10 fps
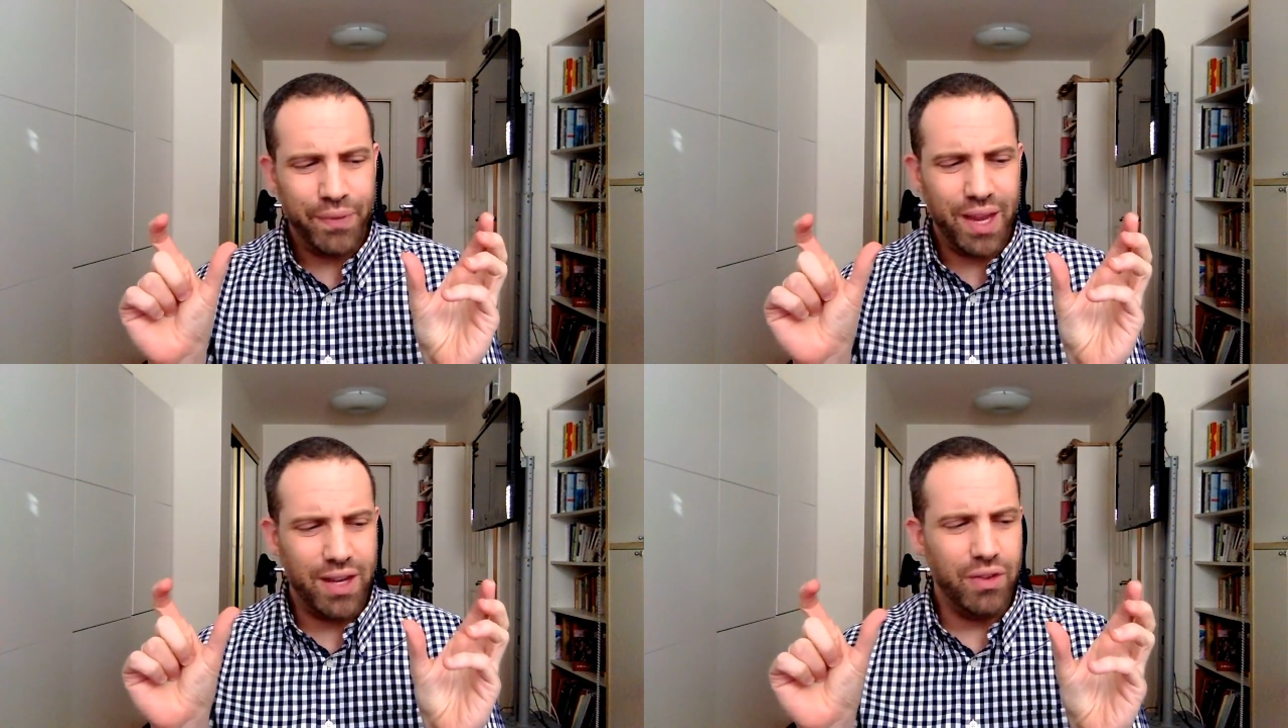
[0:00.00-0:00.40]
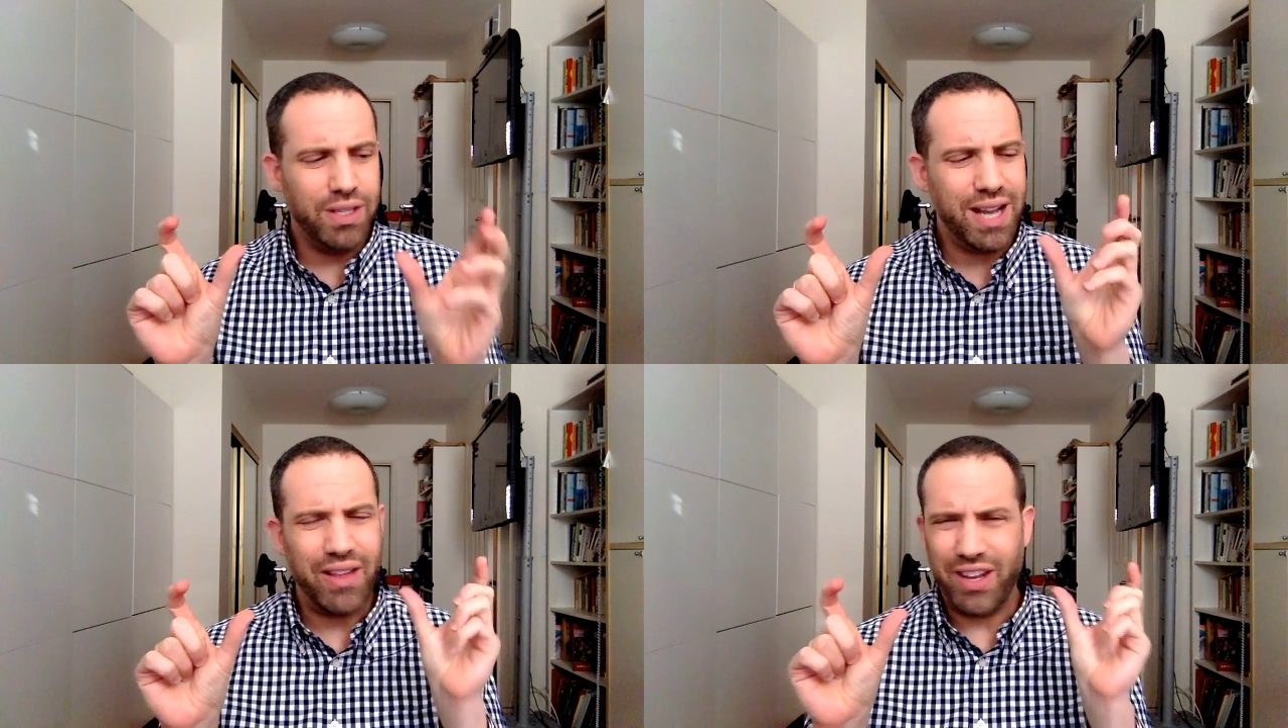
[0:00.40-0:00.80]
and you
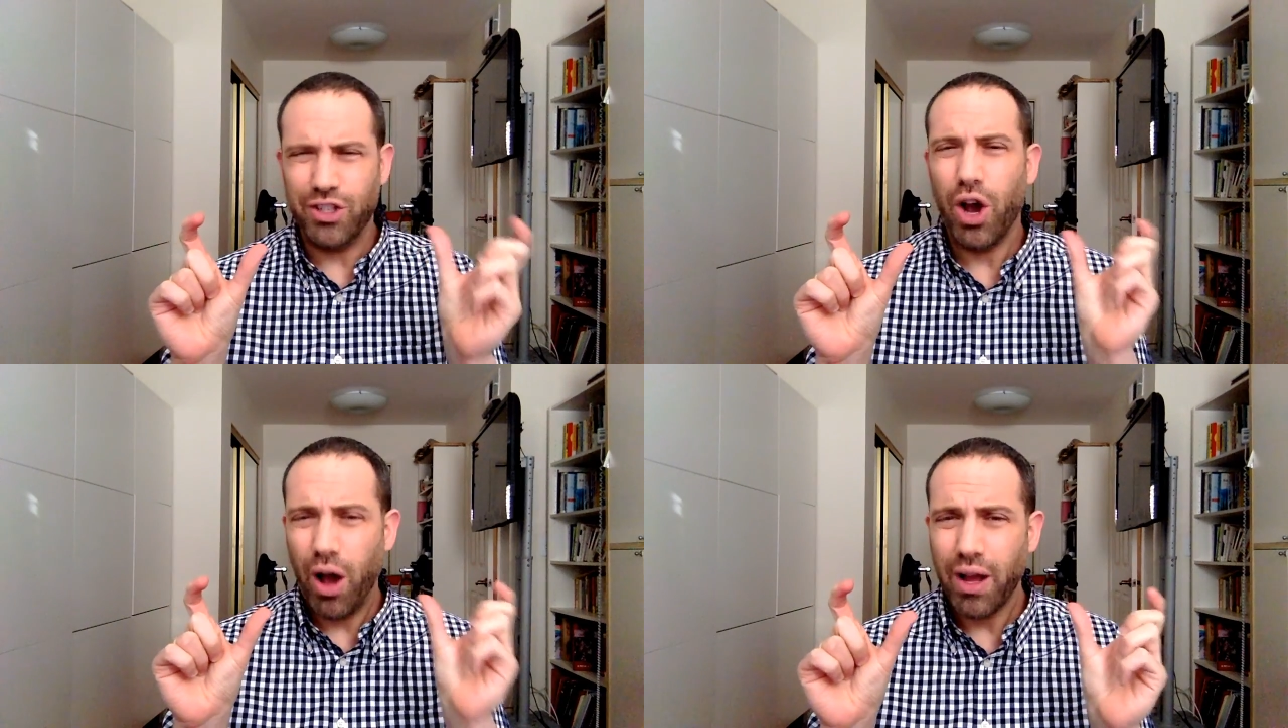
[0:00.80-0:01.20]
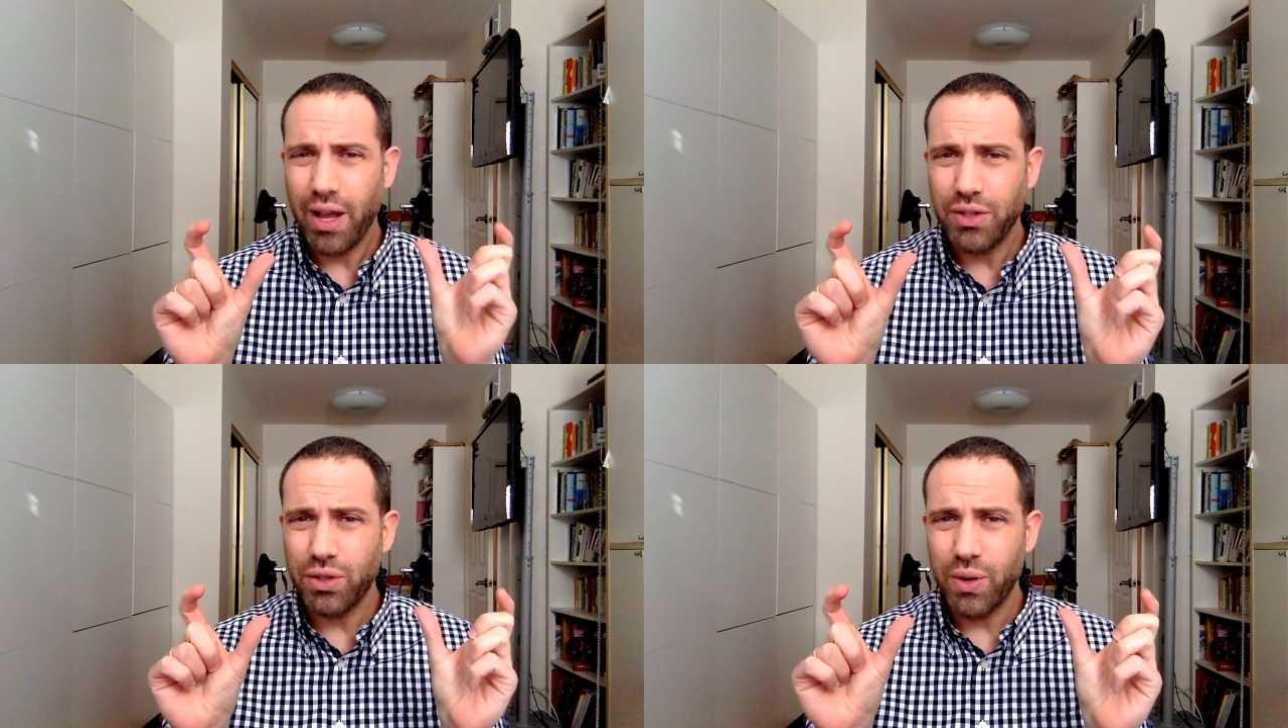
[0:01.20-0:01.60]
listen to how they talk
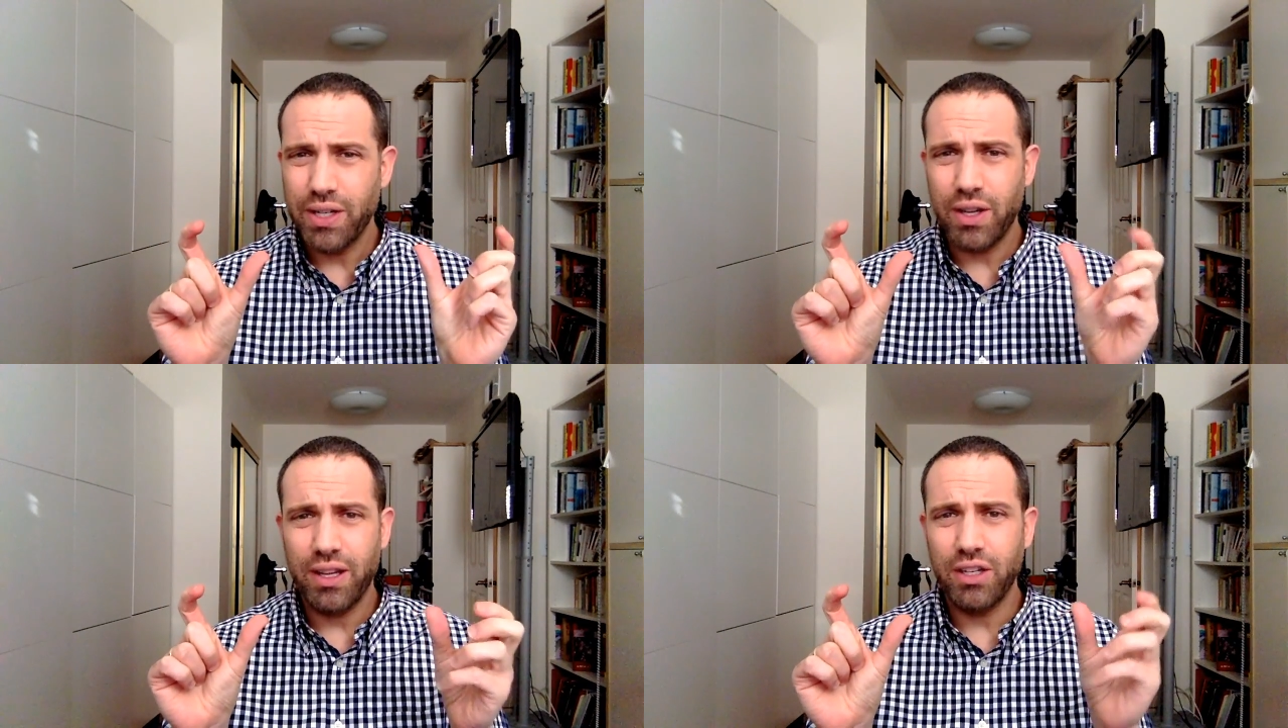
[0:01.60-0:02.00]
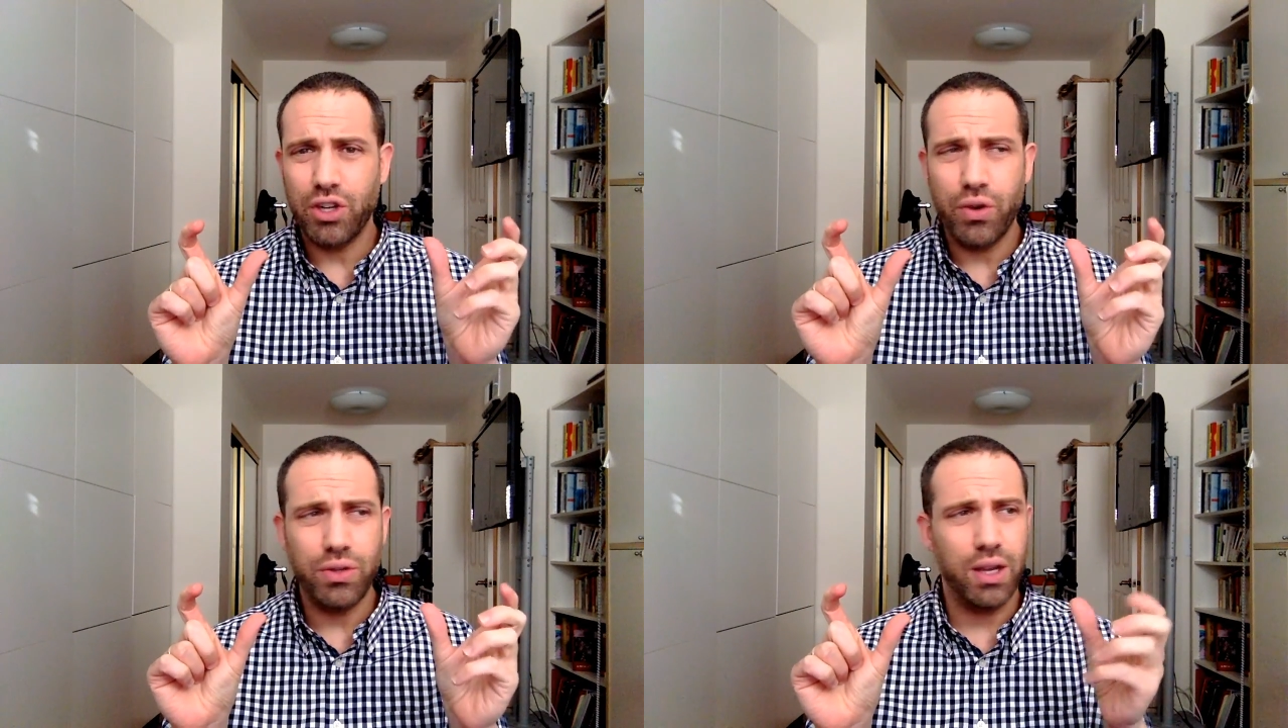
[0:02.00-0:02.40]
on storytelling
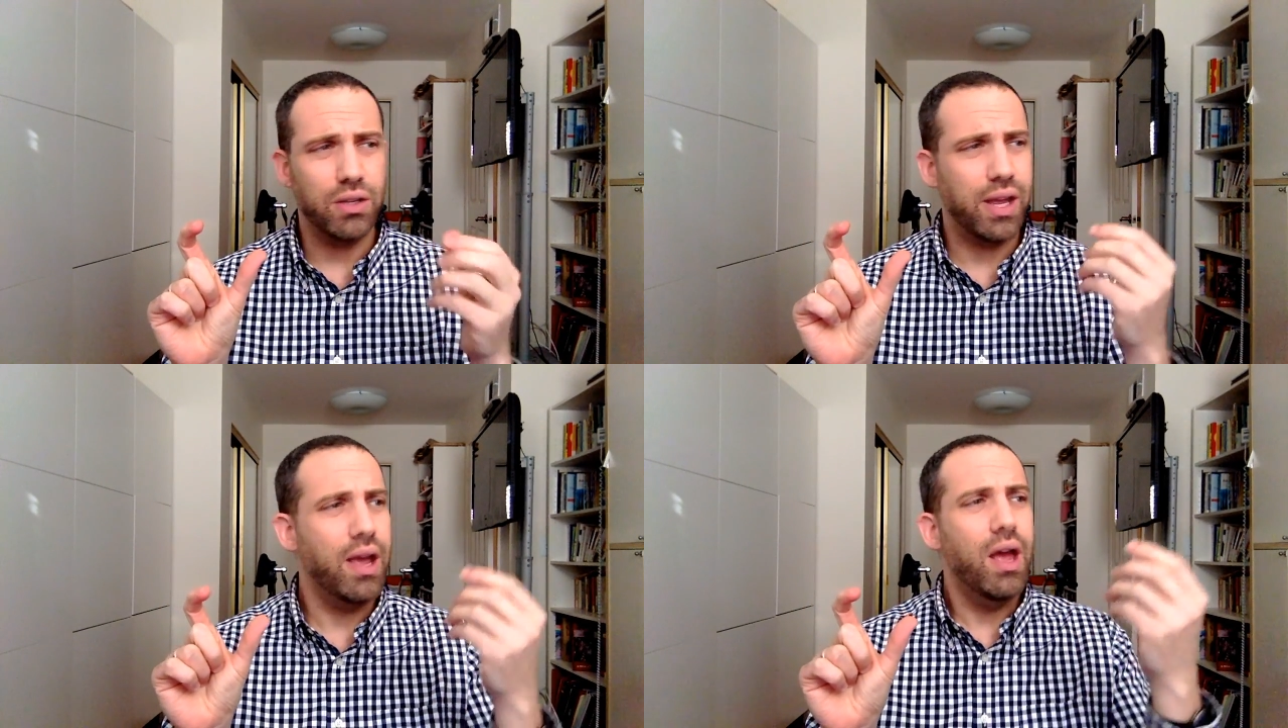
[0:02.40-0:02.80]
shows, they say,